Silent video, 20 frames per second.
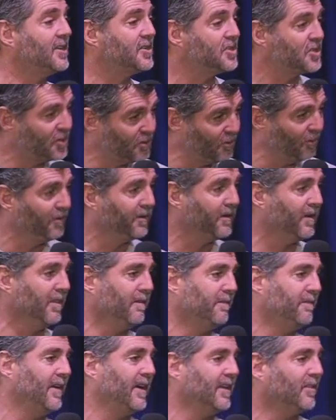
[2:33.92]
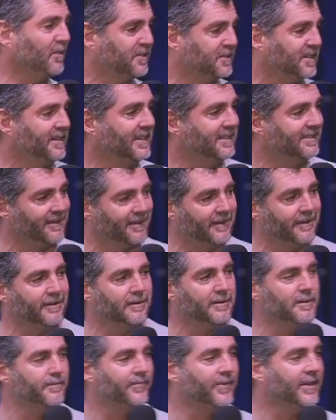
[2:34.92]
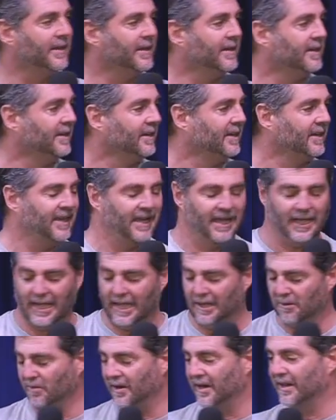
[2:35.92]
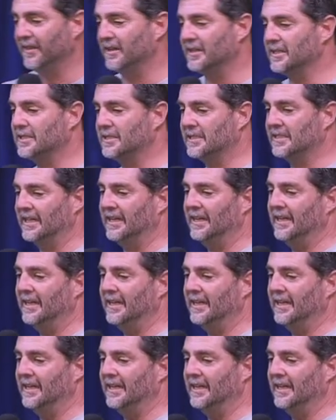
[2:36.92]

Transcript: as children of the faith, also need to learn. And one of those